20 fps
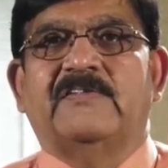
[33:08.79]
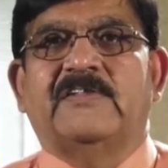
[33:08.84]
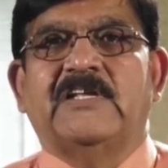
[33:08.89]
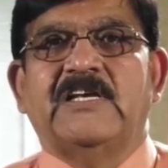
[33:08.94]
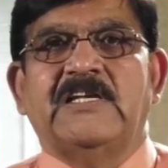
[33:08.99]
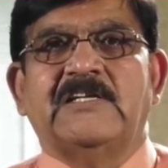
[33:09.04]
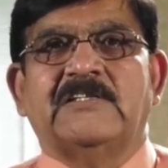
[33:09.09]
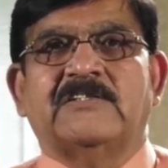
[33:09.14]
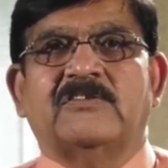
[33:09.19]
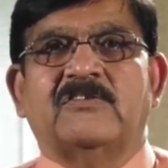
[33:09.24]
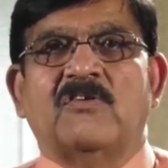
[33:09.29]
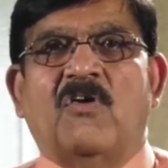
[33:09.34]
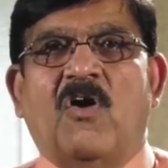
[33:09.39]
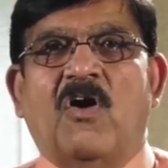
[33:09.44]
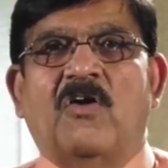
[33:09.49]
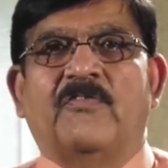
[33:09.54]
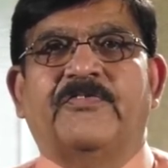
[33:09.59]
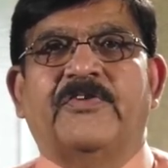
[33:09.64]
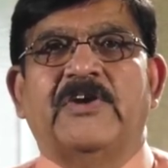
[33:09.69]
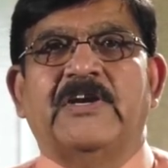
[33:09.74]
These
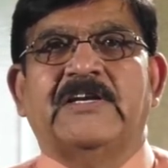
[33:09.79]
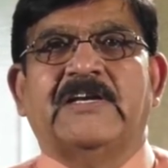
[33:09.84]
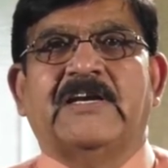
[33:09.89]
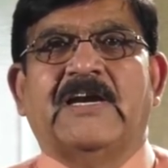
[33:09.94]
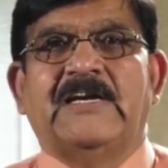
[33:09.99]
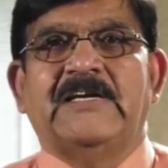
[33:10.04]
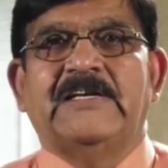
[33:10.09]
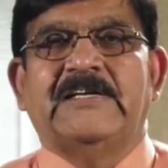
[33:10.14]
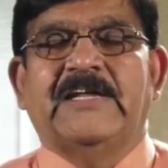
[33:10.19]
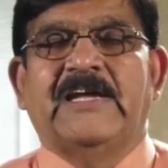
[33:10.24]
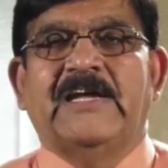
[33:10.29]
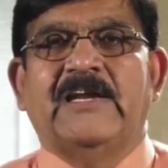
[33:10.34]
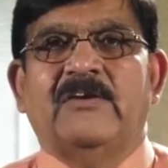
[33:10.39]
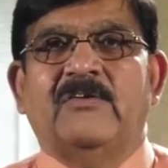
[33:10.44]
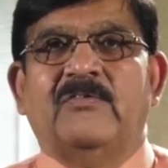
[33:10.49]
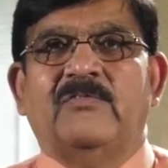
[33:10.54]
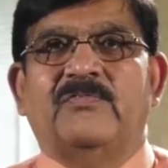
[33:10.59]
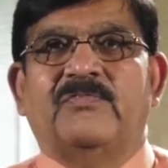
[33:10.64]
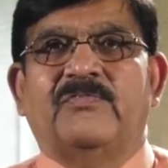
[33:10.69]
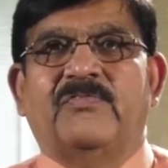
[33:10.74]
often
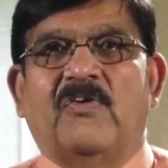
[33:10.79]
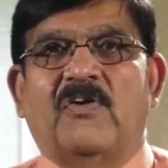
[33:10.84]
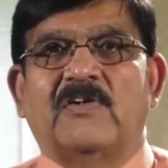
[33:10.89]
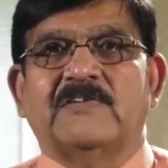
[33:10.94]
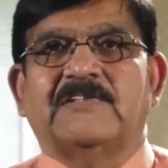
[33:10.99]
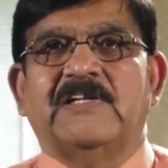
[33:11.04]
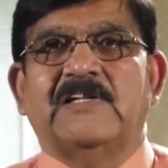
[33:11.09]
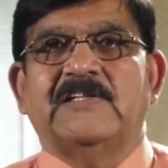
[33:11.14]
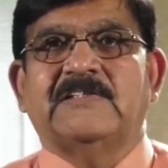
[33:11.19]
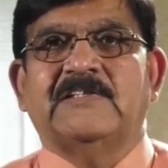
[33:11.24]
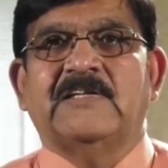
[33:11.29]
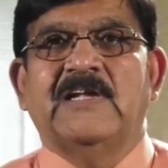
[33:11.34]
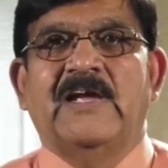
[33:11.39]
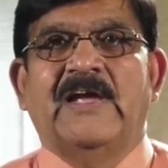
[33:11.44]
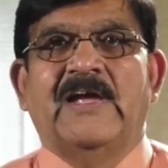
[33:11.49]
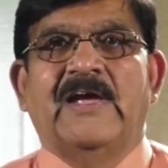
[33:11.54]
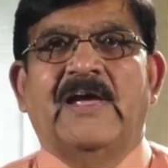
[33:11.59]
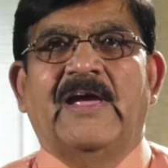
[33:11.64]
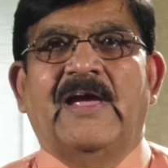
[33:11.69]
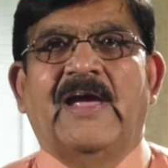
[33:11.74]
contain fossils
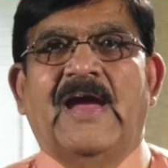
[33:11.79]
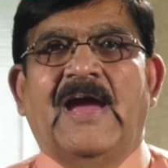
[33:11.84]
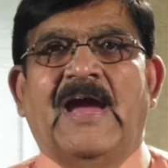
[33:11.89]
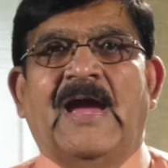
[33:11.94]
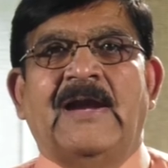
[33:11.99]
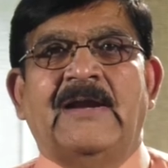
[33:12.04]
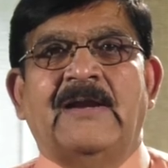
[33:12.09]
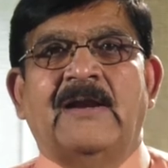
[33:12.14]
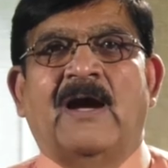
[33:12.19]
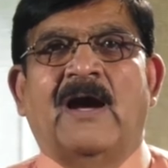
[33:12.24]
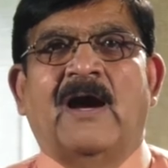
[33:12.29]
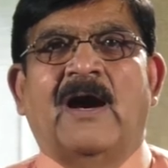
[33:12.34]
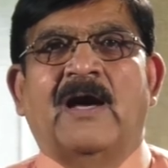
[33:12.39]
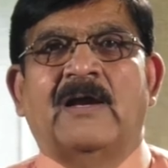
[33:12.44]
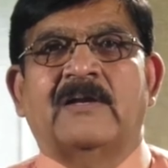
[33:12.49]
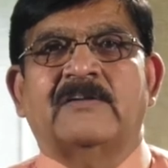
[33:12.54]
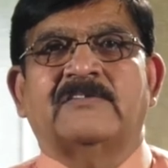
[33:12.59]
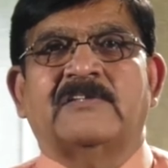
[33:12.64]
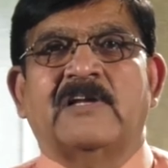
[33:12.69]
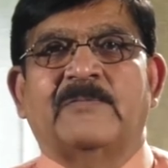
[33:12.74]
and
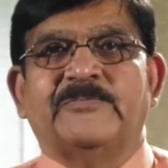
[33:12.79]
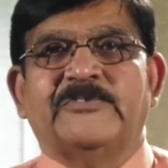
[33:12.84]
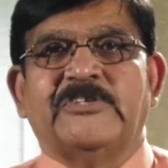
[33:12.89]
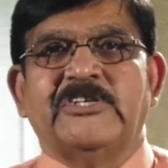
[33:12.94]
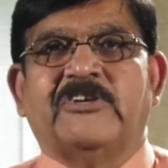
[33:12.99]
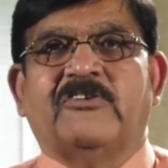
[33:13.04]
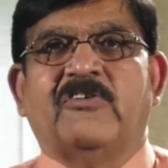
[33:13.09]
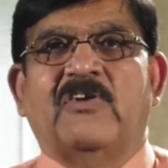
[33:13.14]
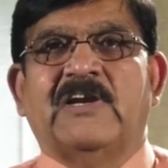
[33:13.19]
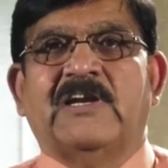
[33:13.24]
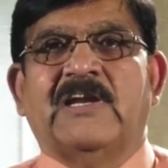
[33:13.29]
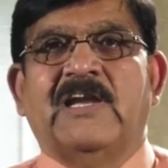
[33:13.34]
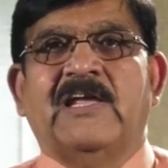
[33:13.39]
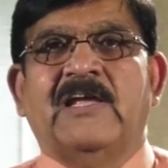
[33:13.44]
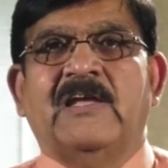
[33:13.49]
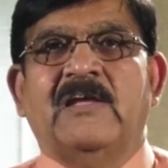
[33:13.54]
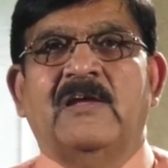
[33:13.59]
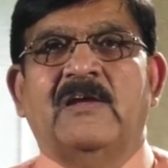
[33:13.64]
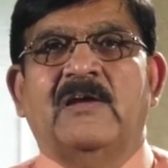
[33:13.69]
are subsequently